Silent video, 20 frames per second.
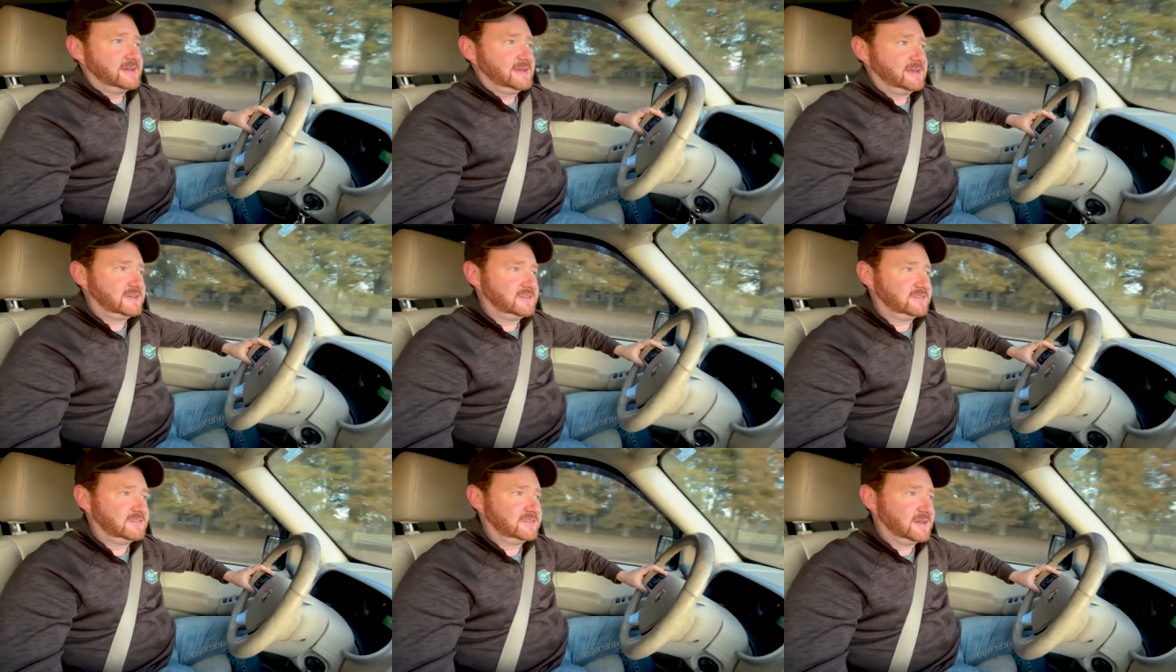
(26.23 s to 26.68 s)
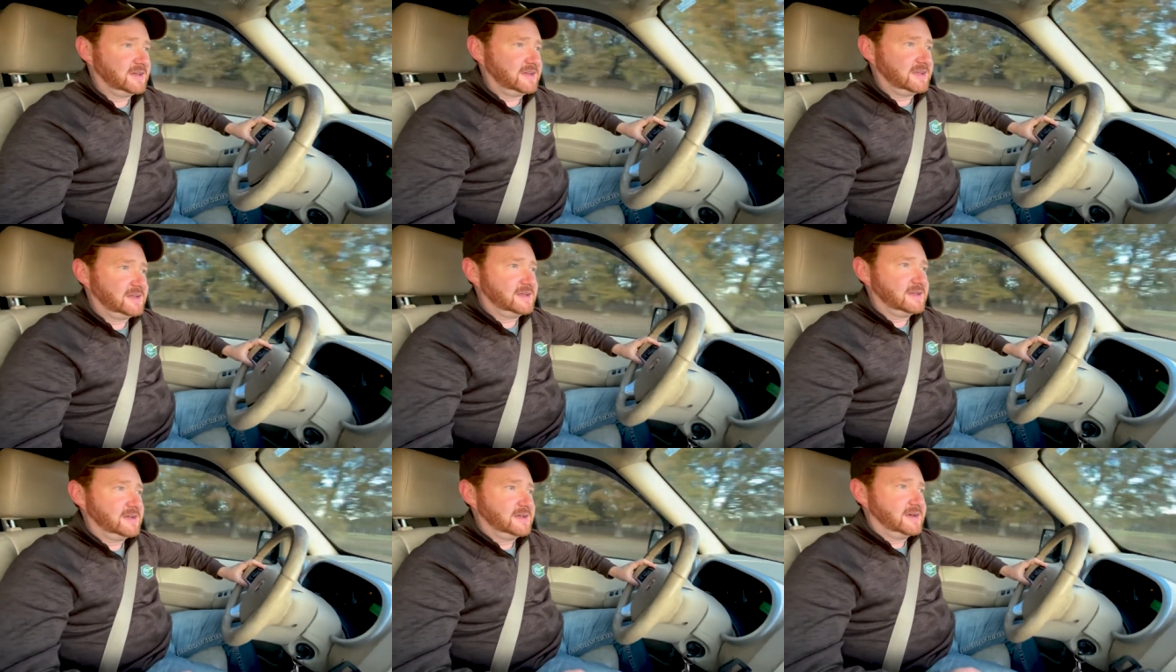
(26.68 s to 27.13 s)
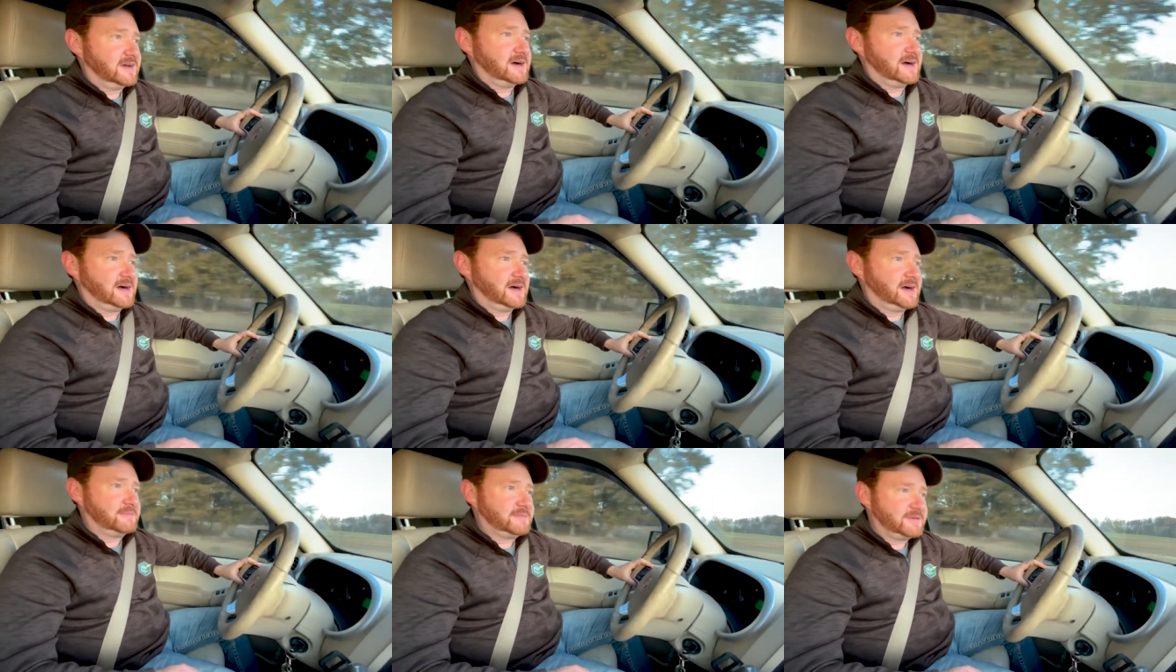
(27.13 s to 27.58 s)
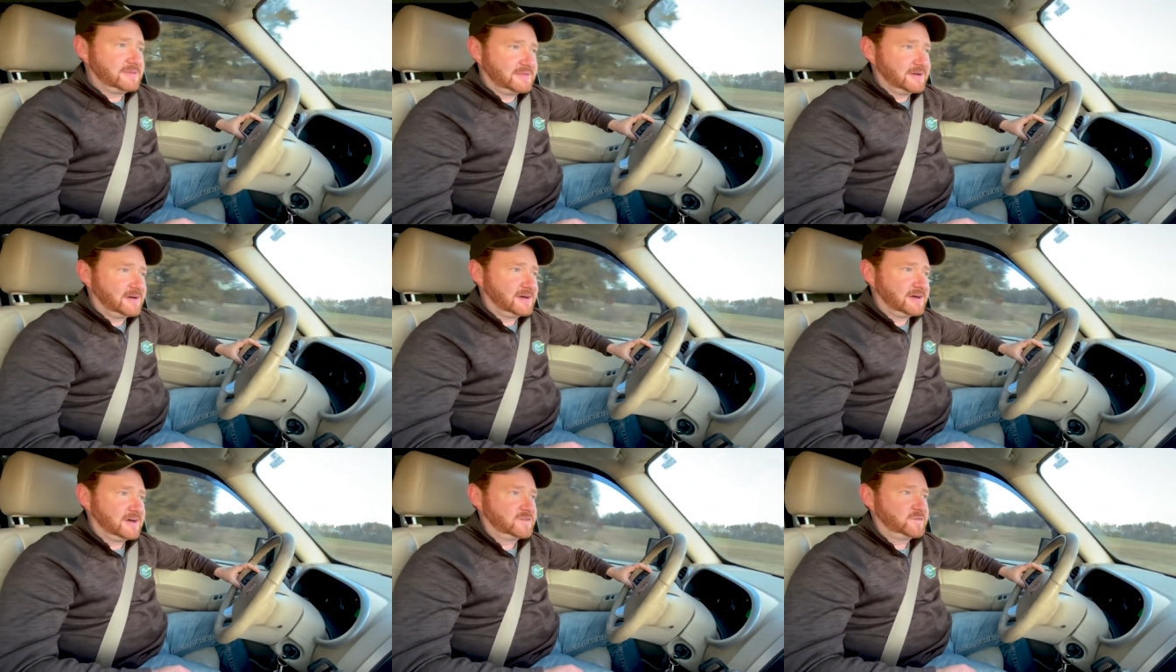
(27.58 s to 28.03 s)
He said, I'm in the
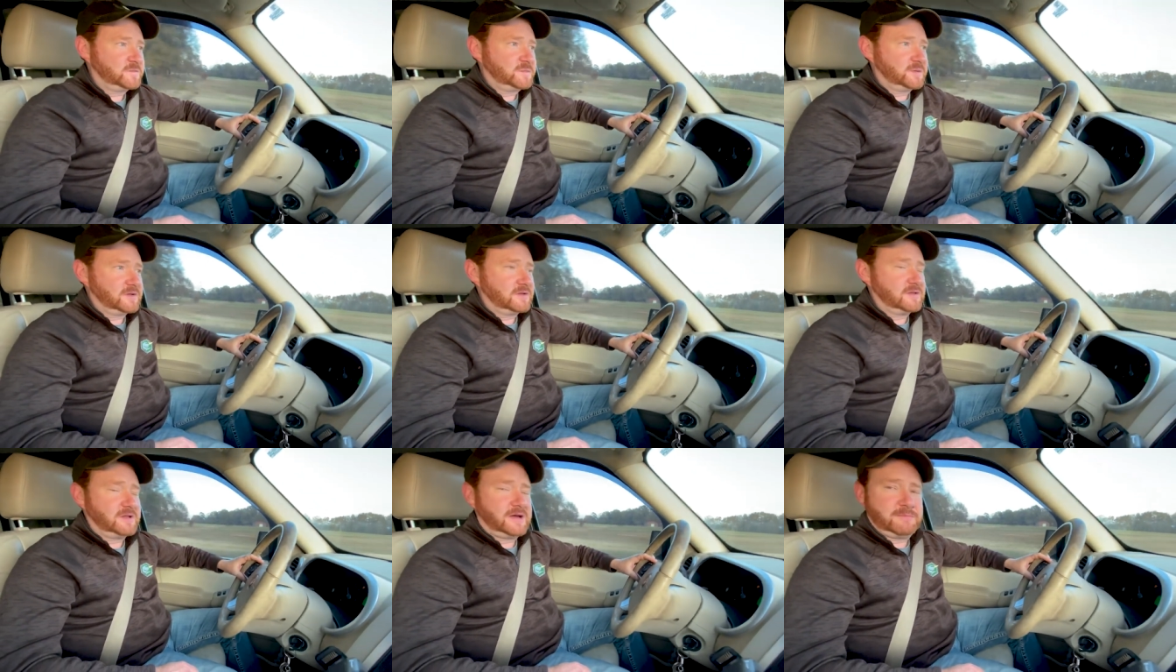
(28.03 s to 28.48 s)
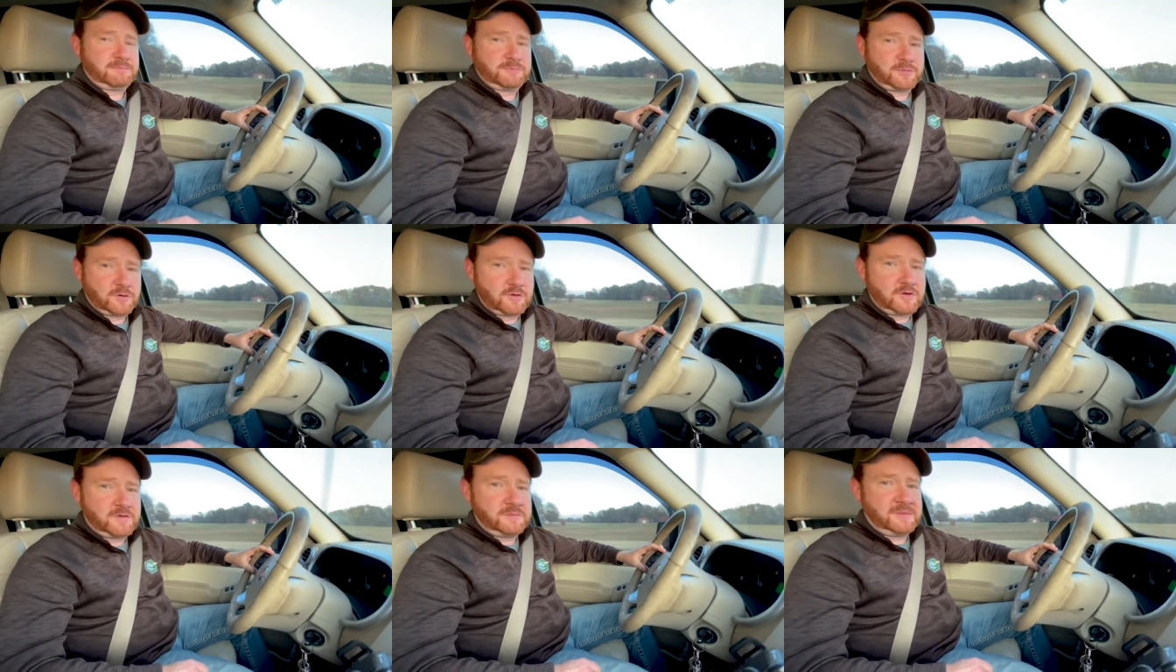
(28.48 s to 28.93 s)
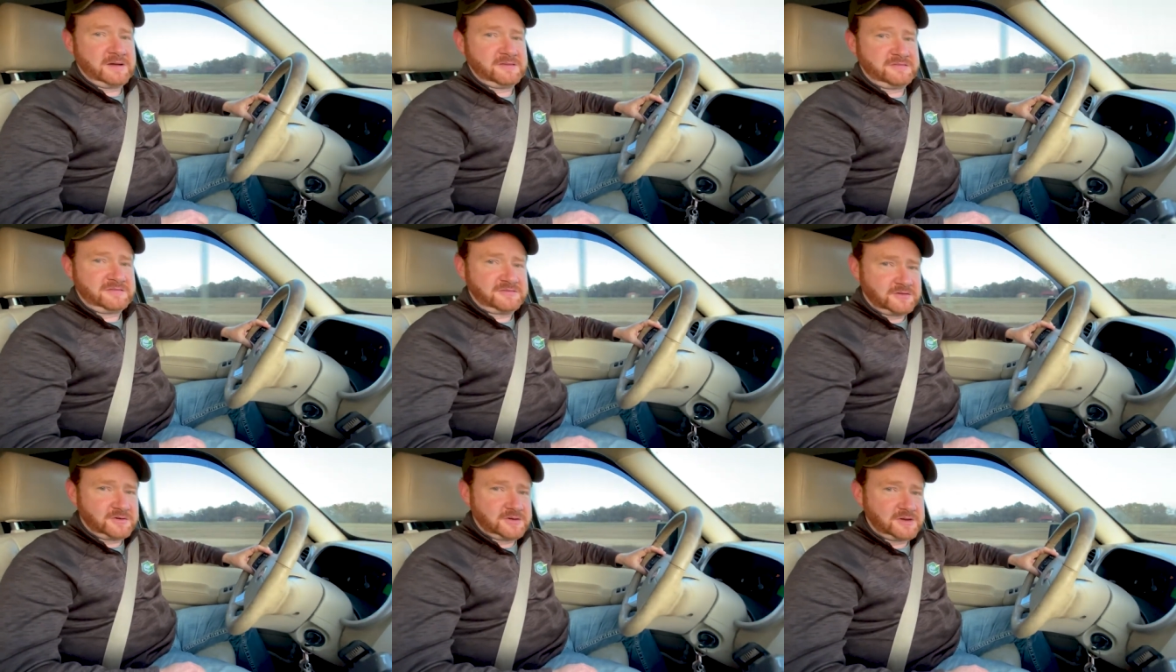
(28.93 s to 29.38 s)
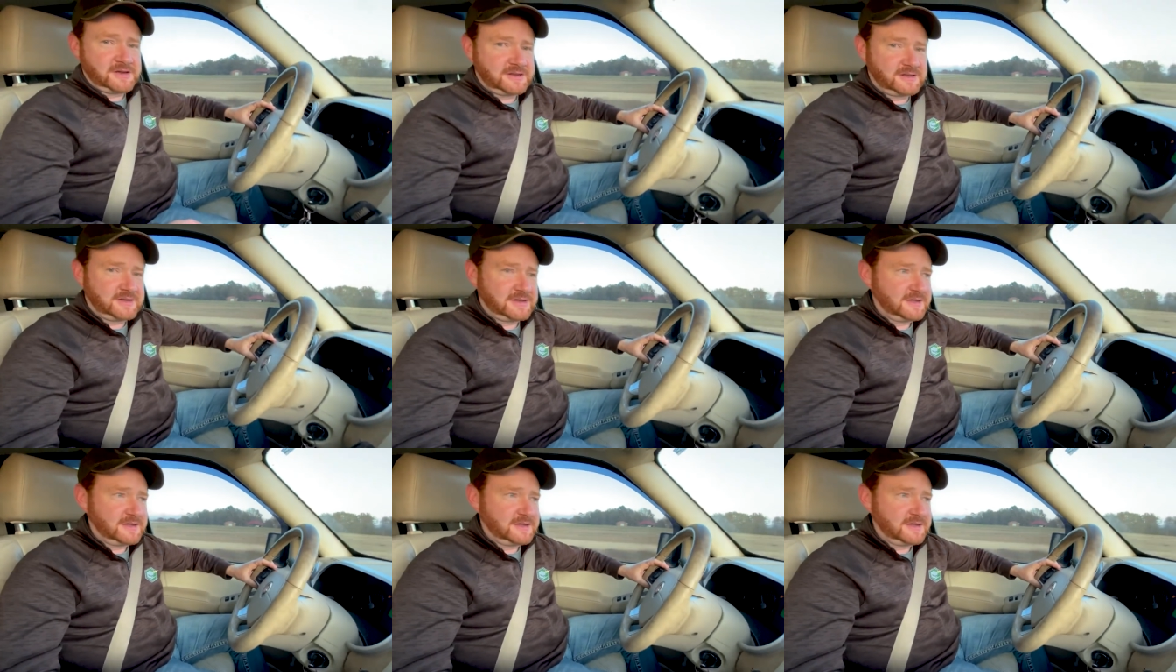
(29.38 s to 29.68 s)
hospital, I broke my foot